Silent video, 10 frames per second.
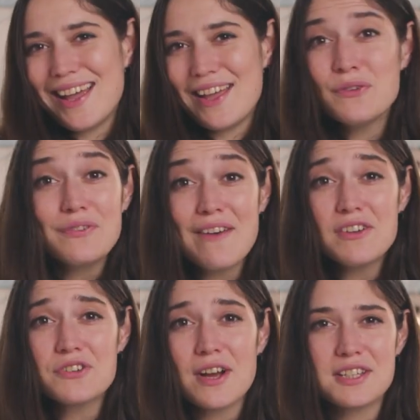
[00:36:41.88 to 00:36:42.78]
If you've ever
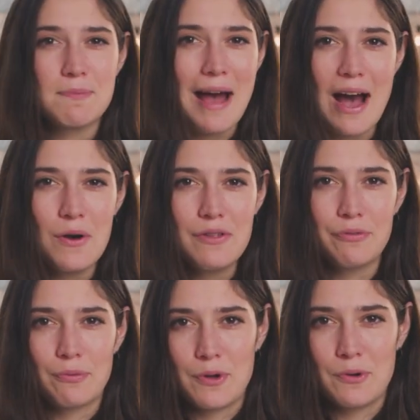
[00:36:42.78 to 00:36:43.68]
tried to power
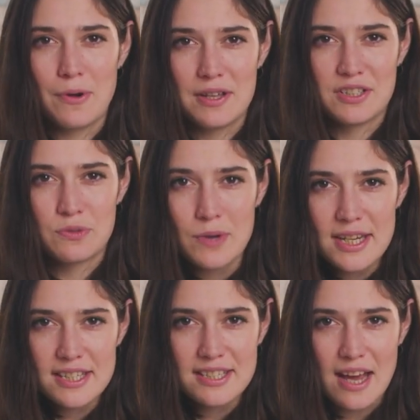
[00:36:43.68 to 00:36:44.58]
through a
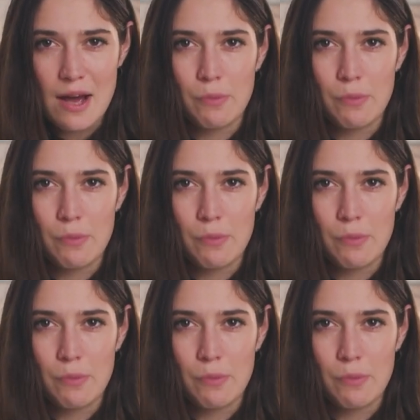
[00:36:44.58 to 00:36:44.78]
sweet dessert